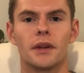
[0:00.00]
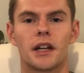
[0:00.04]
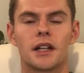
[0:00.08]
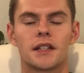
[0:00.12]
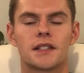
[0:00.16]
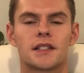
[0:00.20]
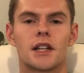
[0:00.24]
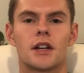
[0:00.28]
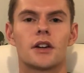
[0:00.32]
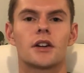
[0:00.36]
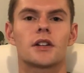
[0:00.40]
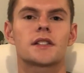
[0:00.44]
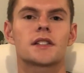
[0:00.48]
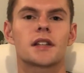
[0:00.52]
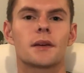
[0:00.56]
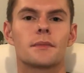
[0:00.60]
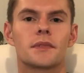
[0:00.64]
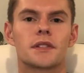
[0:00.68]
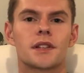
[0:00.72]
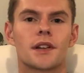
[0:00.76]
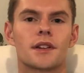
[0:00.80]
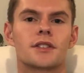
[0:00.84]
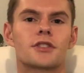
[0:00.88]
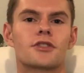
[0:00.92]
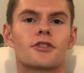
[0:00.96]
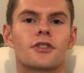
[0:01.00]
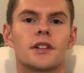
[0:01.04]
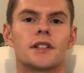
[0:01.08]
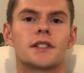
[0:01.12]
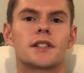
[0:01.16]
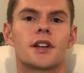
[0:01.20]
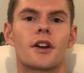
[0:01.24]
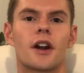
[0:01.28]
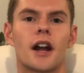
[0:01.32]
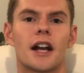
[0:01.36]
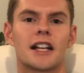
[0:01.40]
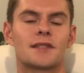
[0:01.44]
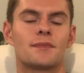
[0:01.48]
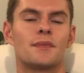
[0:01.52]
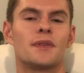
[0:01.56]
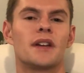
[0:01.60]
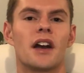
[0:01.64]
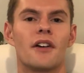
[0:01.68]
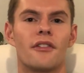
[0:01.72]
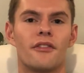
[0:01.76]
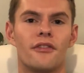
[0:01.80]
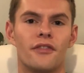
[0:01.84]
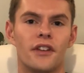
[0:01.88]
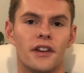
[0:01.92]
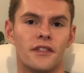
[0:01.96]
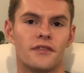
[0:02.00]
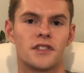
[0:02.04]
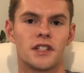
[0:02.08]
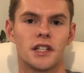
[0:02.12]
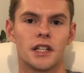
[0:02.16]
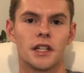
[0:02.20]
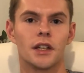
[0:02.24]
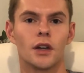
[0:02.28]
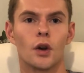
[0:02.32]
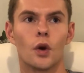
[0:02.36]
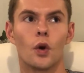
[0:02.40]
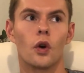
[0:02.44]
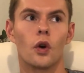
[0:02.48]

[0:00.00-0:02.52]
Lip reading: because there are some sunscreens that are SPF 50